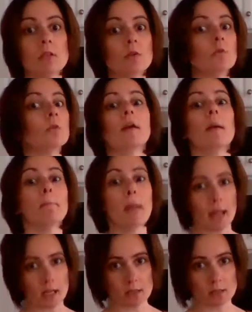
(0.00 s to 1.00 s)
were
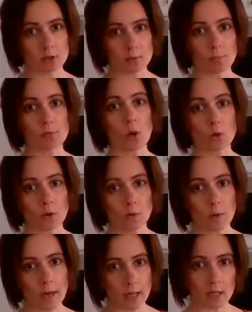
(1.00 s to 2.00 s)
amazed, just blown
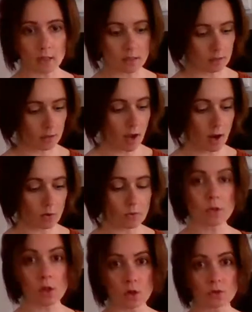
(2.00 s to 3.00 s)
away at how
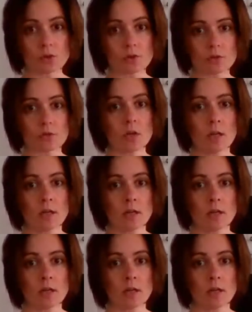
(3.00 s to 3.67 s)
close to